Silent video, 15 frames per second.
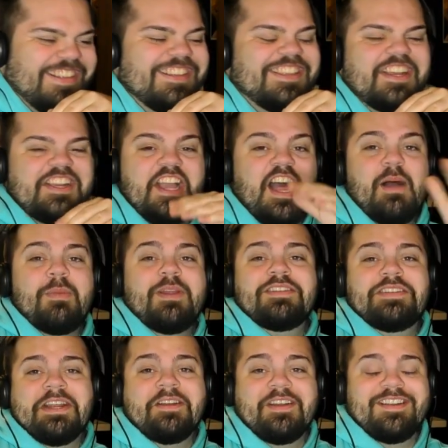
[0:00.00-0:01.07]
The
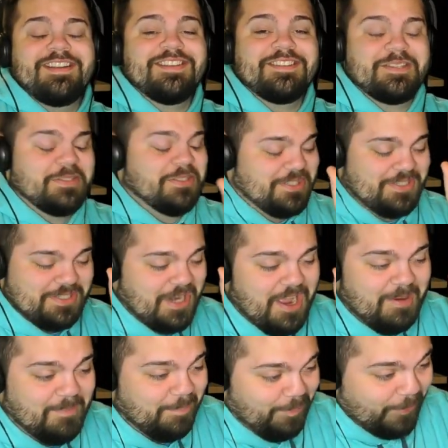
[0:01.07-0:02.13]
commentary is just
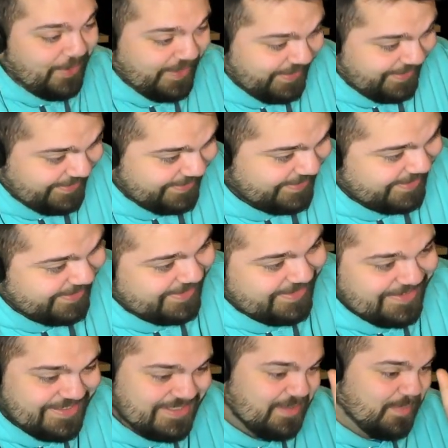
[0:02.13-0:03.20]
on point.
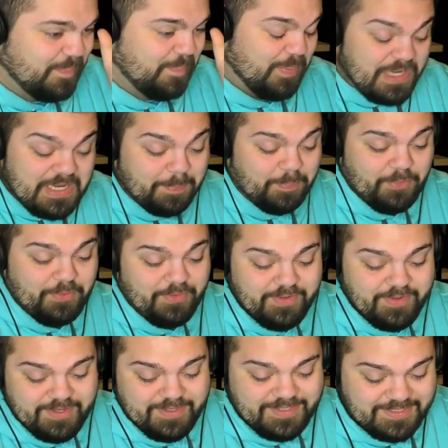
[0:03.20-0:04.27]
This is
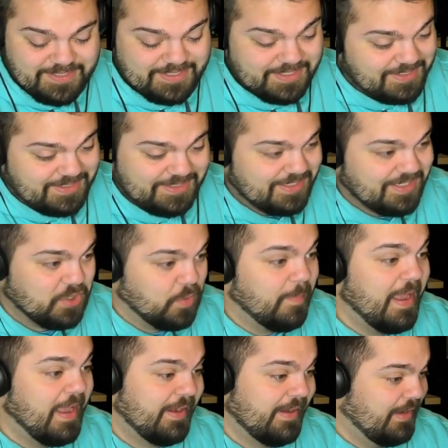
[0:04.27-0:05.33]
people. This is
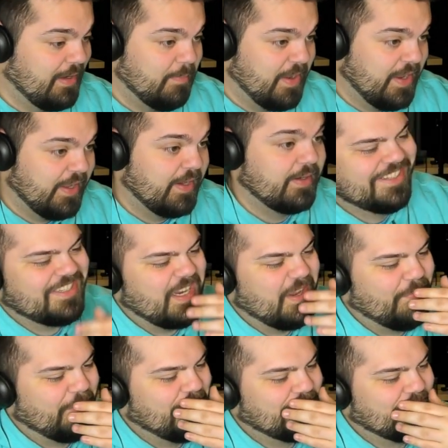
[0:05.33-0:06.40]
humanity, man. The
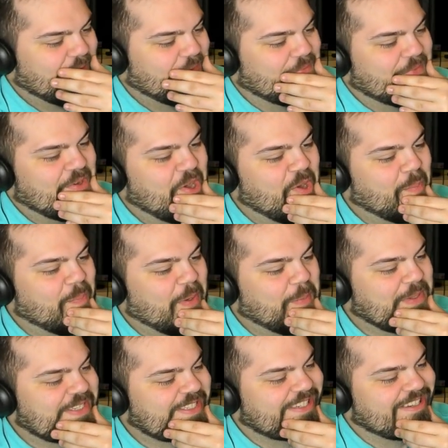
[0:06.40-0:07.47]
definition of no
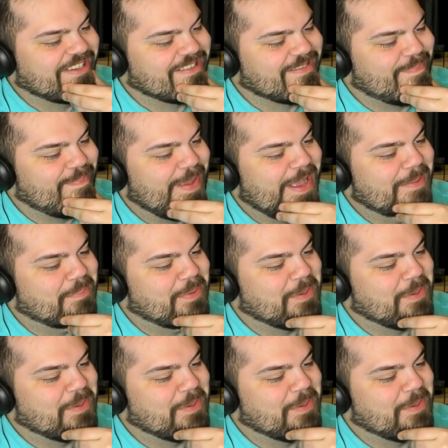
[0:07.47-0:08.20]
publicity is bad